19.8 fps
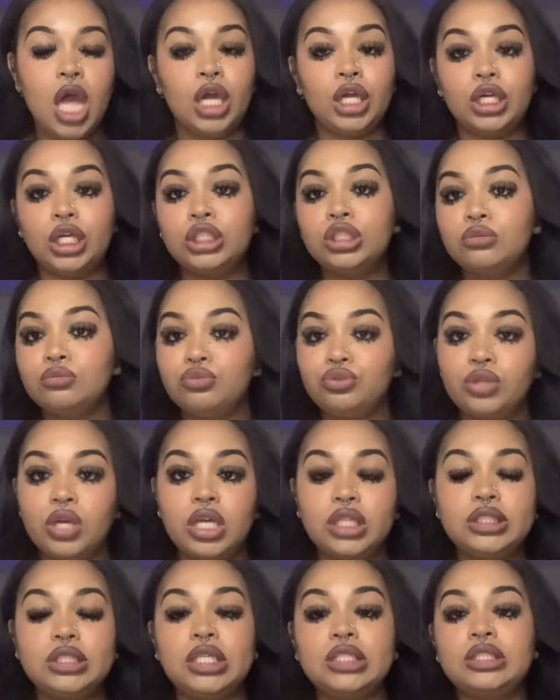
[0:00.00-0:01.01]
Get some
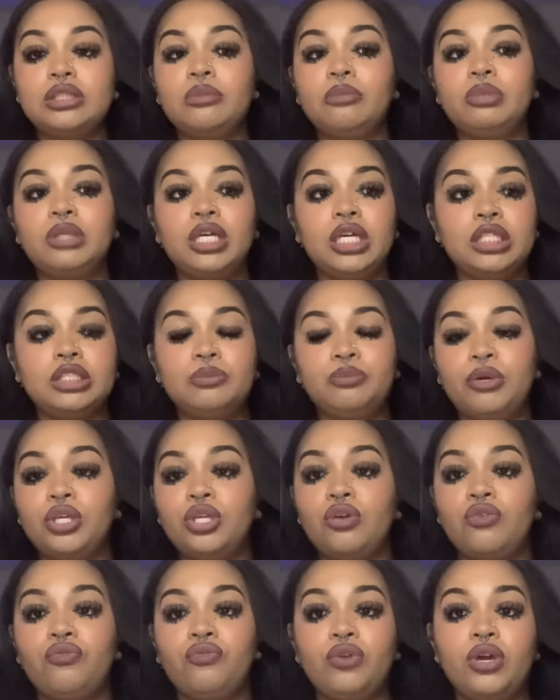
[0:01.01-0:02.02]
drinks, get some blunts, bring
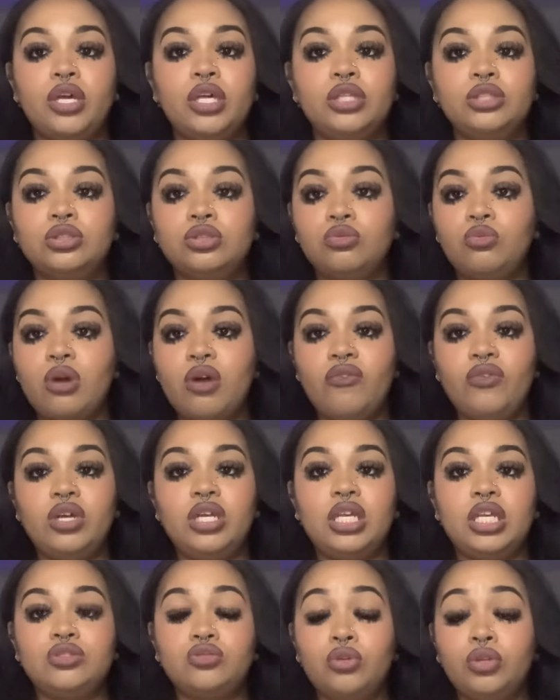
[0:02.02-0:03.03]
your friends, whoever it
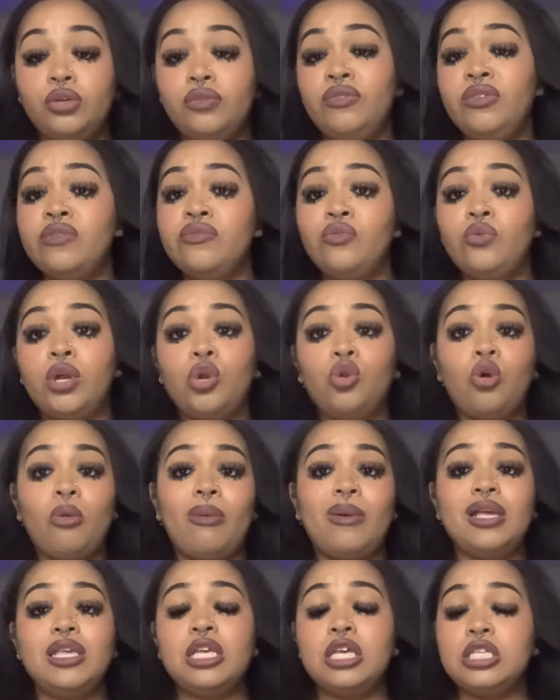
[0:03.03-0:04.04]
is. Or even if you want to do
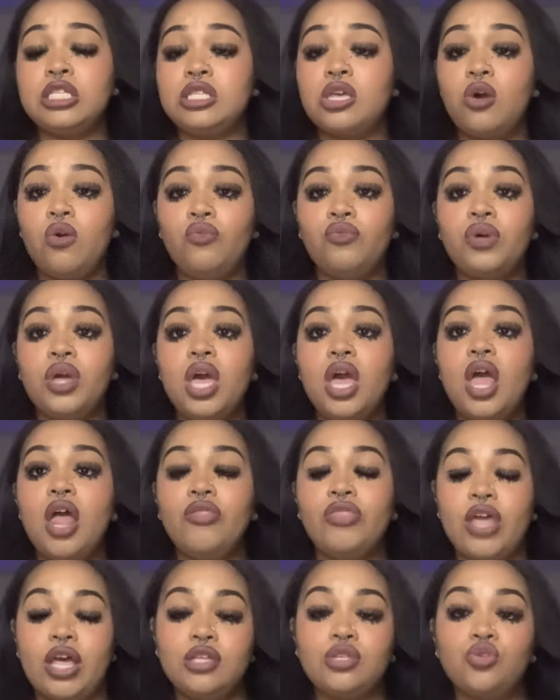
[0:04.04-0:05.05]
it on yourself,
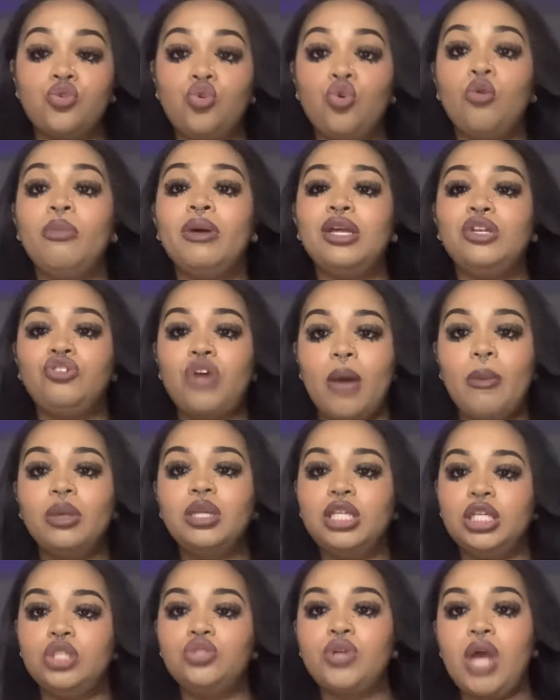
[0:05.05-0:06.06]
that's cool. But drop a
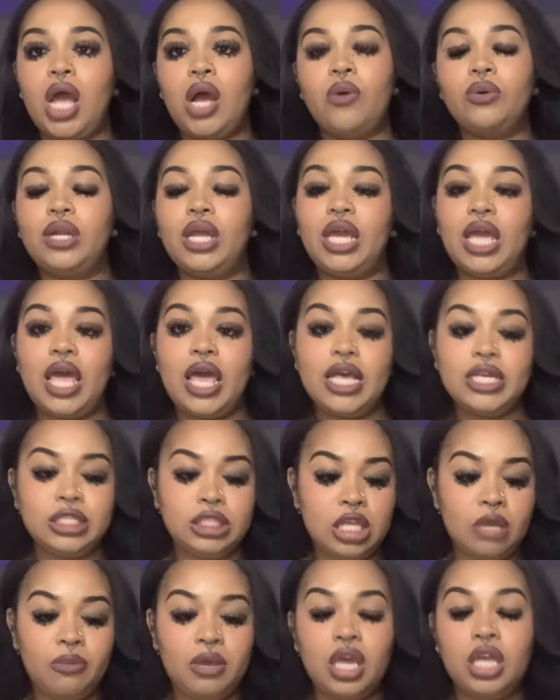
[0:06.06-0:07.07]
diss track on their ass.
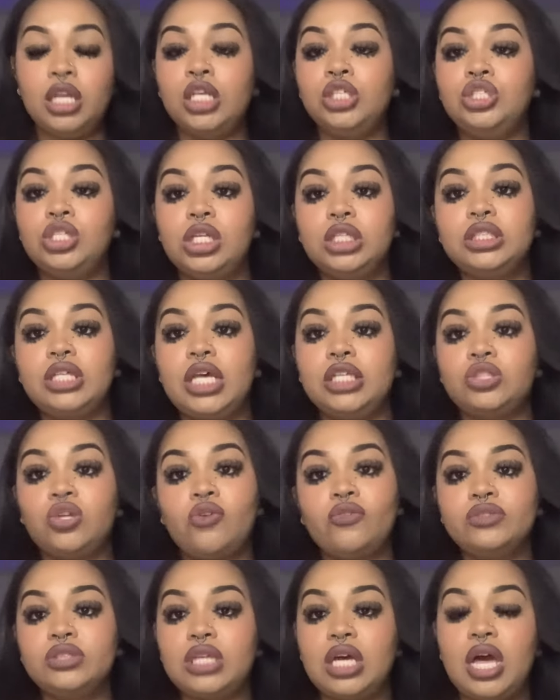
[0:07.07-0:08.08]
Them and this jealous ass
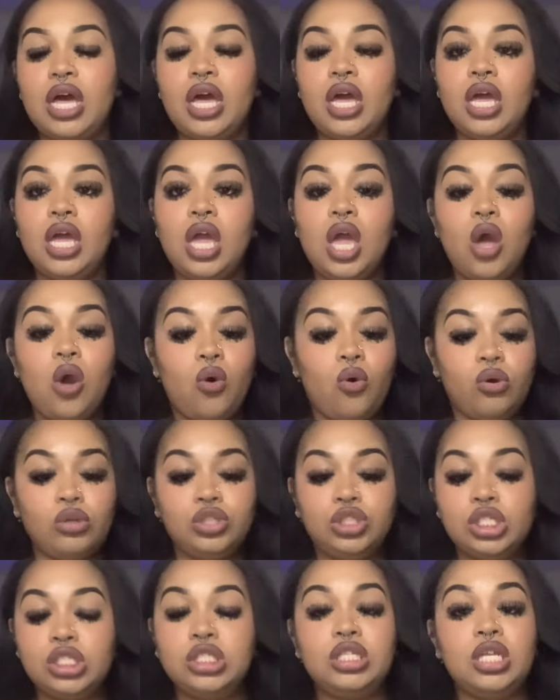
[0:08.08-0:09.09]
earth sign. Or
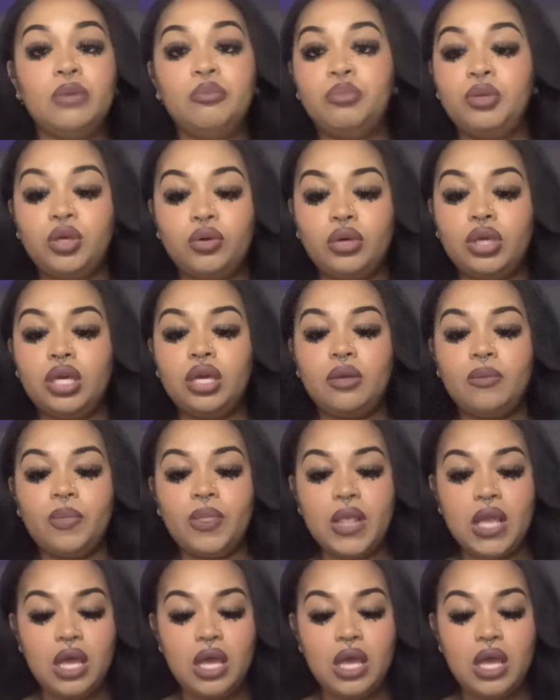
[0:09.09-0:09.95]
just them, period.